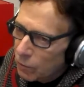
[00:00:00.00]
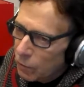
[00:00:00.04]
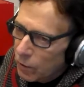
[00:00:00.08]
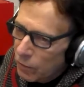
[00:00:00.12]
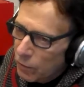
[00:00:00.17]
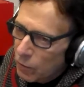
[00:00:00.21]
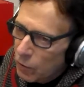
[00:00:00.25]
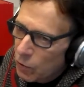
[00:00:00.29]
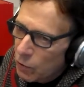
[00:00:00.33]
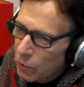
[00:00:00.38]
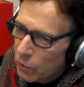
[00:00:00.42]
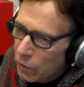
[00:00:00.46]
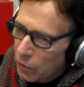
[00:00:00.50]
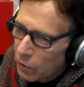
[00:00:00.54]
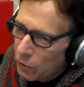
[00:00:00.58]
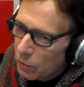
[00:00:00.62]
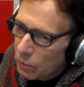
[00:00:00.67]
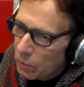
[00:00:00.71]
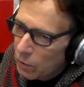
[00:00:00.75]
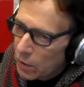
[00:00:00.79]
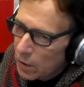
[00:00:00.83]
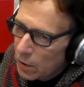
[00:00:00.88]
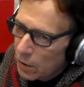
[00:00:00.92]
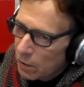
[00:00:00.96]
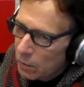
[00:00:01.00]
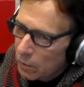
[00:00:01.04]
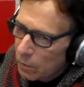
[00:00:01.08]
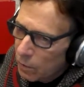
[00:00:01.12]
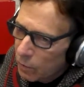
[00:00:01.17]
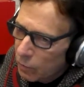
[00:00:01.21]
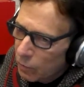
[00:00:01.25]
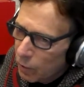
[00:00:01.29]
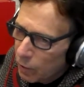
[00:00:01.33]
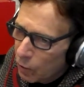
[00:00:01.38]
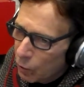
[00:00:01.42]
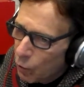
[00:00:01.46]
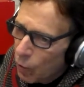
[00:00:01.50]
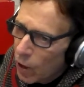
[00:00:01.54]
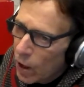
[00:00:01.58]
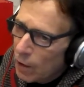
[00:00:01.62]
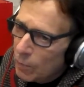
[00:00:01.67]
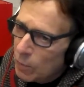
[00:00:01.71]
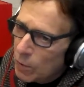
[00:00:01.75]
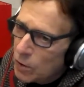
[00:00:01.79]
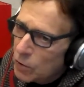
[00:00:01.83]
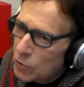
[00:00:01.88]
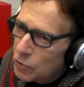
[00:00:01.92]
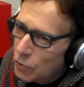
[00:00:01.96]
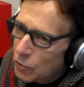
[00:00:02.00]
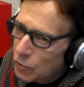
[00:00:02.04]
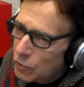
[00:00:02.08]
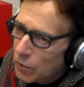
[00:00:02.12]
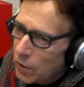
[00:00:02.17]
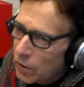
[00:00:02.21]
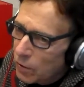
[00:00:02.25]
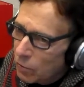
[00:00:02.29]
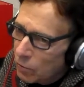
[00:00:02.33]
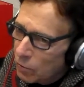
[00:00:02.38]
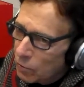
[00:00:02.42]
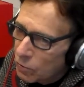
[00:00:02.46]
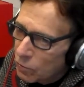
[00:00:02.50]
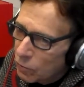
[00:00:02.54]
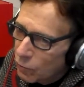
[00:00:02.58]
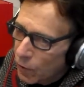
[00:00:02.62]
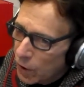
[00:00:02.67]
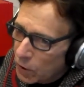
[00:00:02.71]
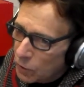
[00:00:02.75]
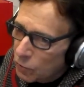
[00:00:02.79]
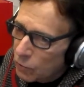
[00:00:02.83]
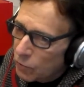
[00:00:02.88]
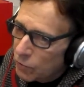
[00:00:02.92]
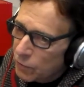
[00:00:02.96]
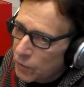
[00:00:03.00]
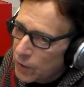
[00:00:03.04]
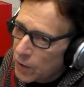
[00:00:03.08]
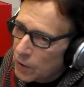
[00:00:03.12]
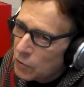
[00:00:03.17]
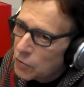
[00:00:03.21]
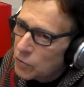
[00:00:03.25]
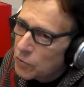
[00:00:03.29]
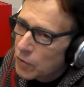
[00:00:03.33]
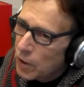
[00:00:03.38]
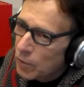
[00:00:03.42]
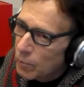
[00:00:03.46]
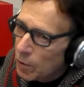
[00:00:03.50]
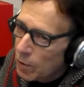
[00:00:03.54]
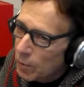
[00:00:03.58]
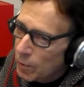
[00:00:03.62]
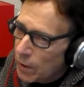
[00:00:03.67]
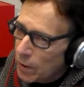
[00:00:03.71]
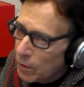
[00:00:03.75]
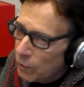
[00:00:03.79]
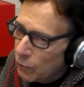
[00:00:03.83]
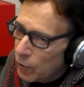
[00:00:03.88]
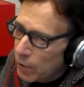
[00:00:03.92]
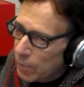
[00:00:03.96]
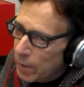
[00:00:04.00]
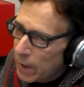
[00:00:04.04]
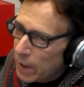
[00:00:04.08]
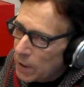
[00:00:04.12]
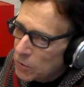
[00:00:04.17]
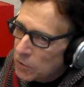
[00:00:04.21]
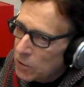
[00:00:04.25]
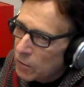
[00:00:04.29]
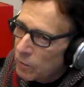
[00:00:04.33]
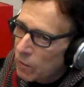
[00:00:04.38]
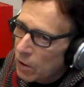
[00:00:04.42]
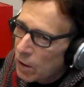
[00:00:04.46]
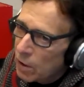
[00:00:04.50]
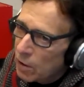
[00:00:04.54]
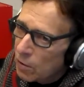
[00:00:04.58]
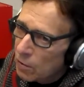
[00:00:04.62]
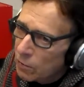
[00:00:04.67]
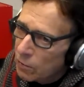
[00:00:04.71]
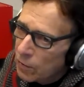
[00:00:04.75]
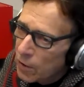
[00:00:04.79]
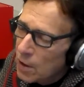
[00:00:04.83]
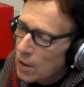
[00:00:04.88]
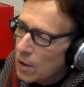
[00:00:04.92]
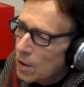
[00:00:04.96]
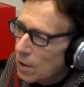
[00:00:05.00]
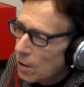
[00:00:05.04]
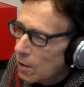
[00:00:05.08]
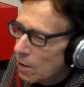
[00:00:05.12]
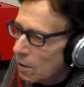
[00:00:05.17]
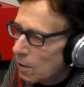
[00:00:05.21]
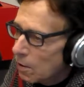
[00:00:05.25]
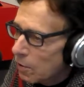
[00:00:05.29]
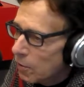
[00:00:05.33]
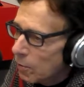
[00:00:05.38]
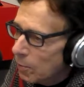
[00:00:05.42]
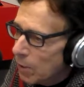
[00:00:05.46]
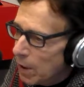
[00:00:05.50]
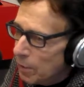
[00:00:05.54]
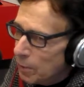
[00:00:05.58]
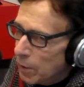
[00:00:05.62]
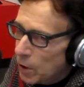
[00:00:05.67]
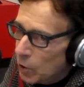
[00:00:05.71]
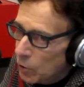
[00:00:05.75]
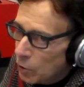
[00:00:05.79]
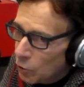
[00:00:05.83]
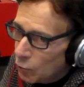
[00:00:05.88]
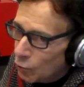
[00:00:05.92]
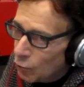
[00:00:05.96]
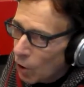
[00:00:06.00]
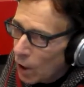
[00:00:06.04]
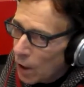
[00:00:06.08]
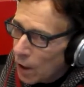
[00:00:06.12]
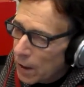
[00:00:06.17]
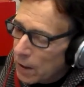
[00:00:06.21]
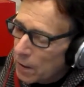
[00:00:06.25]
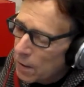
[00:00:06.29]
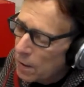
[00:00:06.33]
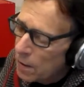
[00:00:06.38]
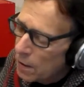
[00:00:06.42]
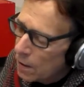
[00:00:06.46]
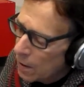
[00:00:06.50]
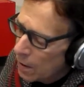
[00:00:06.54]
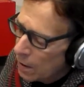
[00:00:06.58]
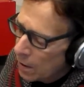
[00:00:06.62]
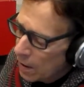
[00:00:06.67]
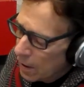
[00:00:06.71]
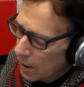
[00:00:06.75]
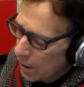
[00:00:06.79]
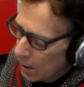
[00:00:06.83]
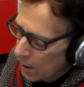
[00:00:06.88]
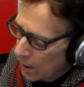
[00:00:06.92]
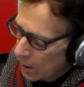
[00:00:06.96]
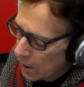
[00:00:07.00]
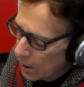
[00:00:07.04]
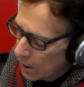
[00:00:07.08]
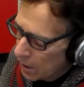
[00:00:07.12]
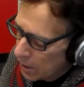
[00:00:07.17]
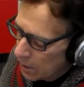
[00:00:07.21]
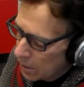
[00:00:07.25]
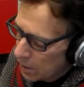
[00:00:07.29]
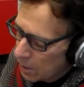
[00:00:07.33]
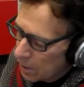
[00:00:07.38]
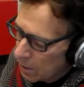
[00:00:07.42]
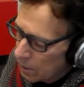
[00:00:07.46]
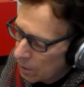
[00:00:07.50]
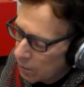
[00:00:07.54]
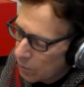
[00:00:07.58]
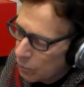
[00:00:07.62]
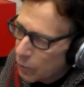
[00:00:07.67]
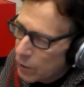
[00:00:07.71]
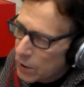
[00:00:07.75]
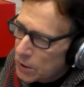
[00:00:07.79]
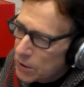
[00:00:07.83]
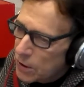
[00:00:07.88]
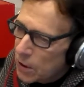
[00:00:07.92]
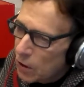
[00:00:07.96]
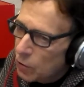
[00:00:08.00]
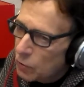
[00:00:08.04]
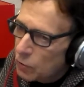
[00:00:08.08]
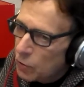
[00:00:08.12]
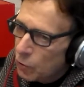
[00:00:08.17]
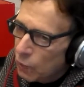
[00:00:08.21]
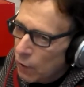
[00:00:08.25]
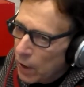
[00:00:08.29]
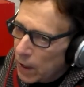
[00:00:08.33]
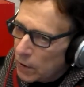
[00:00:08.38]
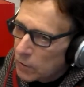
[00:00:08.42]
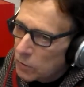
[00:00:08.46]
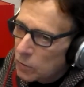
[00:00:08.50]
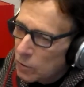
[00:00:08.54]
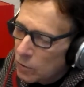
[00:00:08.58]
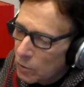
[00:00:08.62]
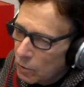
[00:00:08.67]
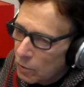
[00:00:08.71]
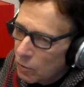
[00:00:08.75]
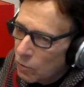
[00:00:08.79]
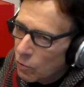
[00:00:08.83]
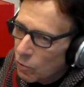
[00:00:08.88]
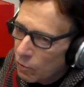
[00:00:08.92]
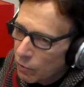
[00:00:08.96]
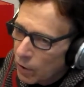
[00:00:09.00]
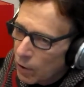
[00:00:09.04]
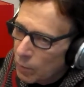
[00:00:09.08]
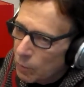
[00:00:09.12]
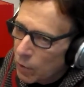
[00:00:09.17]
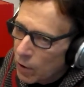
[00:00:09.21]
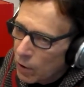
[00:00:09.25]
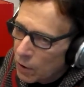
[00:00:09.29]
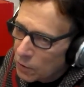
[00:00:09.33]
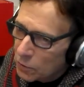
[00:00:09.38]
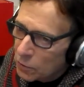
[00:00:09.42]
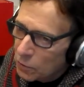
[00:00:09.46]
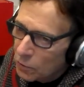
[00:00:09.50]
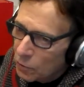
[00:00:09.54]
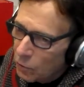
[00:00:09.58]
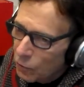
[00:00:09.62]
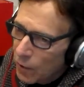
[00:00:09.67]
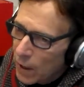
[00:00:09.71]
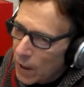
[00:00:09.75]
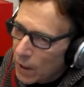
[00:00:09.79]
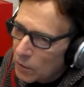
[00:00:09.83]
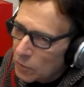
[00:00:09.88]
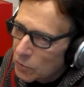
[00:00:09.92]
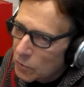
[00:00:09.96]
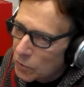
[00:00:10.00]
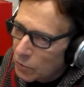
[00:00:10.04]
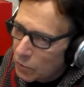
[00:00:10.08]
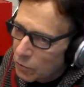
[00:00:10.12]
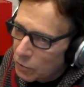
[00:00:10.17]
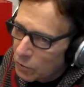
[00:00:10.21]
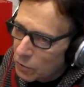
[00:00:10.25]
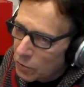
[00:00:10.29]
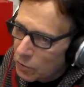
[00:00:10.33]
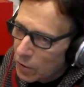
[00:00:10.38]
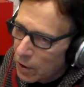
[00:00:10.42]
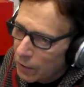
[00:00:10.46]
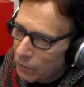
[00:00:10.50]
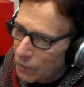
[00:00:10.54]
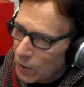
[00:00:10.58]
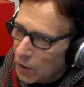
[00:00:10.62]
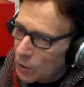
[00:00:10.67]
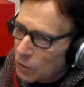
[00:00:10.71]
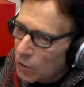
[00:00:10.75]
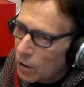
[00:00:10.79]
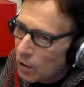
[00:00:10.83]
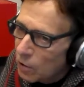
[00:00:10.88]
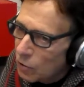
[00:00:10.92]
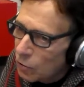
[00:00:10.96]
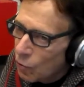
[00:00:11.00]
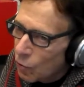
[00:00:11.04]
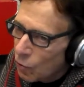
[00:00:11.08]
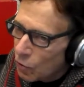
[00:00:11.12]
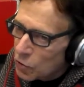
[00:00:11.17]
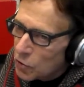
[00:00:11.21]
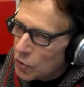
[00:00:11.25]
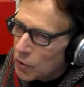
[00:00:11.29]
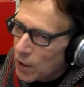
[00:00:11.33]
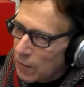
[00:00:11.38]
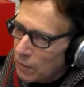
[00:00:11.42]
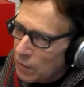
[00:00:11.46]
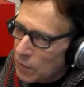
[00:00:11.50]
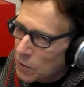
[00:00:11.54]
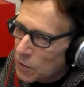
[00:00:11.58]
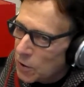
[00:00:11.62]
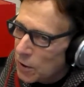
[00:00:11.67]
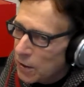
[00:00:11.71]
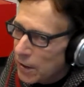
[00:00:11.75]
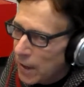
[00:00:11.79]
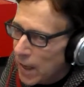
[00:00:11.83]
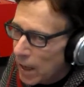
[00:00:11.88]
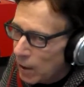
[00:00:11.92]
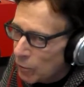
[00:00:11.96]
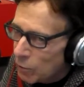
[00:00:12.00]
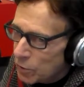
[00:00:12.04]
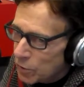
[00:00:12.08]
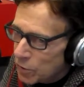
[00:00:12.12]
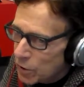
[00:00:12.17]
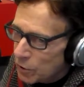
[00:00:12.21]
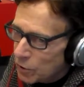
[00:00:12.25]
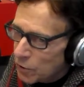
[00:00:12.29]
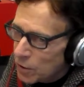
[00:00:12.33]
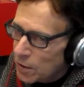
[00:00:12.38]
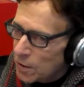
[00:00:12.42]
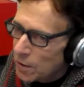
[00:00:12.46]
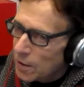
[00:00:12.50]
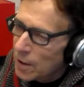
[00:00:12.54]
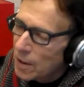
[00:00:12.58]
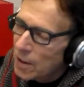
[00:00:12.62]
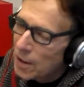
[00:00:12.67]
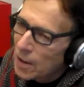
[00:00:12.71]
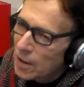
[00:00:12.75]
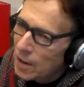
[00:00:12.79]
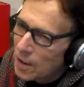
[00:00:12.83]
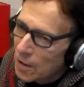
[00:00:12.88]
review their requirements. Usually there's retrofits, there may be rebates involved, there may be a new lot, and we sell direct. All of our products are direct, so there's definitely a cost savings in the acquisition,